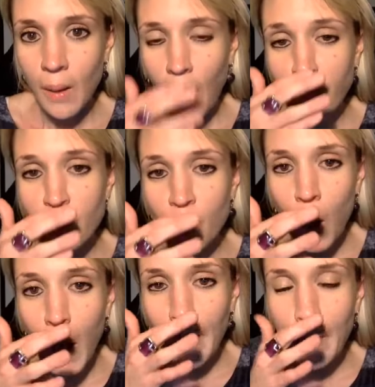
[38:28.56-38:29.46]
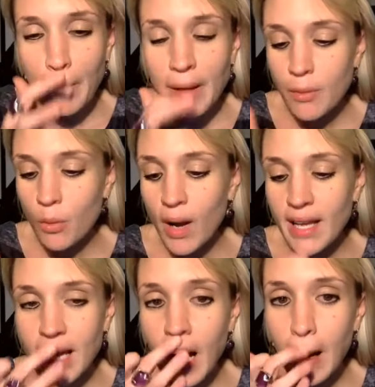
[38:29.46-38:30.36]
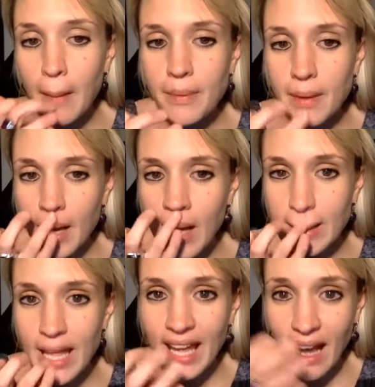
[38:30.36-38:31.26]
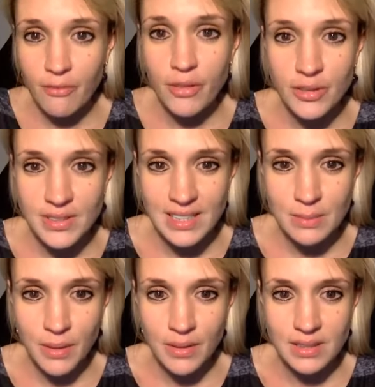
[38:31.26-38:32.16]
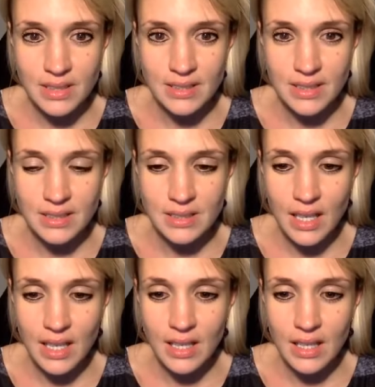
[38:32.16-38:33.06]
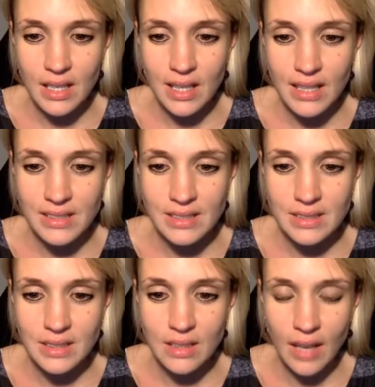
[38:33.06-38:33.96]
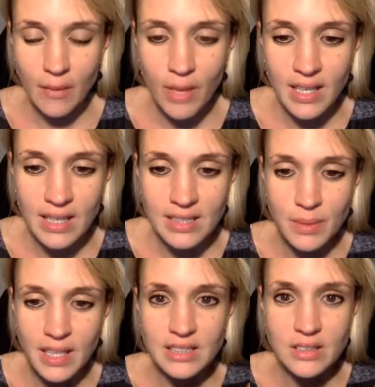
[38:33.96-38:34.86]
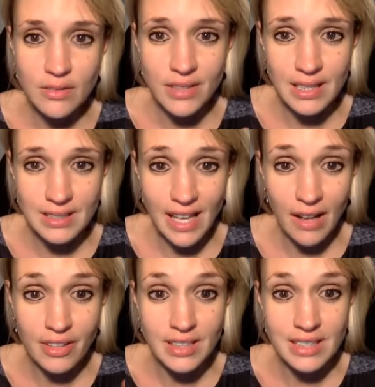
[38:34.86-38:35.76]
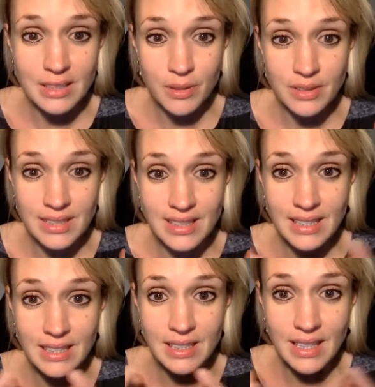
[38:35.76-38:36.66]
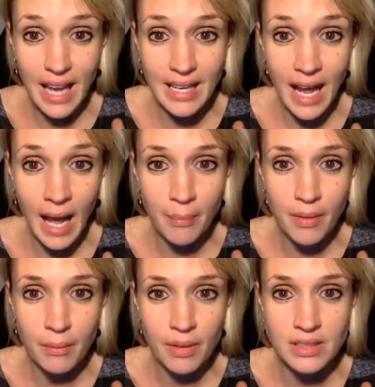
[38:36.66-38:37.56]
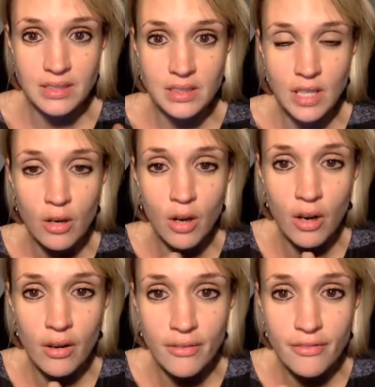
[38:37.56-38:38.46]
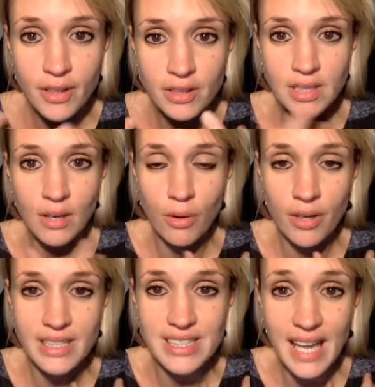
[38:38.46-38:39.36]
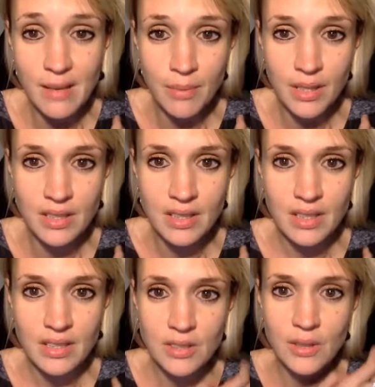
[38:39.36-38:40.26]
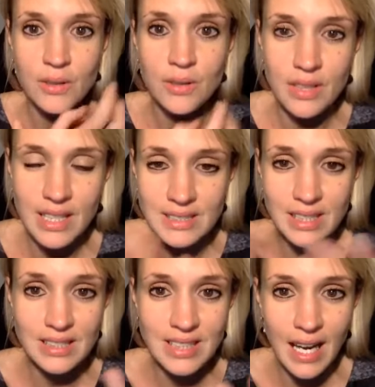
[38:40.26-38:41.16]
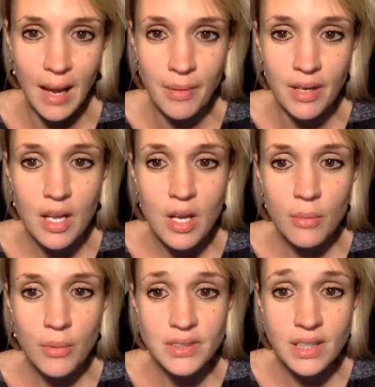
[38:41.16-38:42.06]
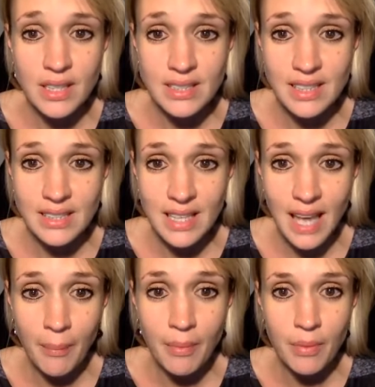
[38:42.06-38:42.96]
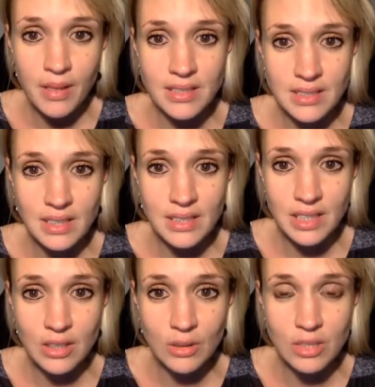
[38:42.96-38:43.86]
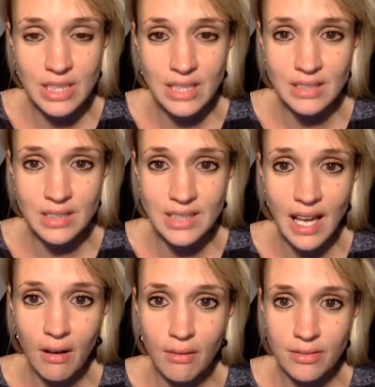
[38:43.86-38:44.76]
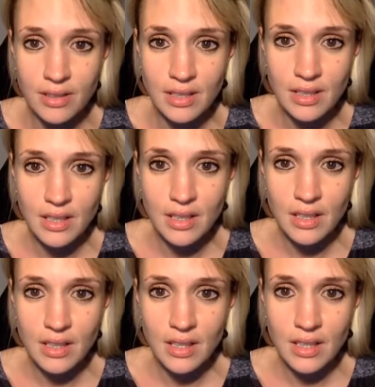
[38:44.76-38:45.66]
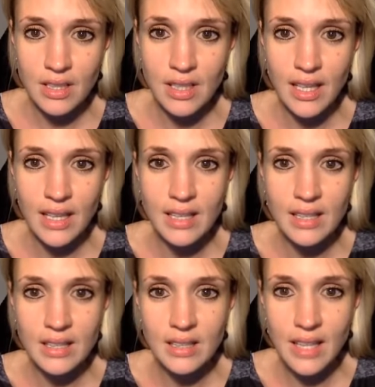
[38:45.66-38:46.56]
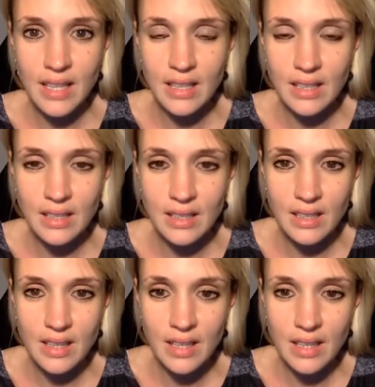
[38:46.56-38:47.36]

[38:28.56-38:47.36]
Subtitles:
Often why when people wake up and they have those experiences, it's like when this begins to reveal itself, these experiences can happen because there's no longer a filter or a containment. So these things can happen. But also these things can happen when there's still a huge sense of self. And they think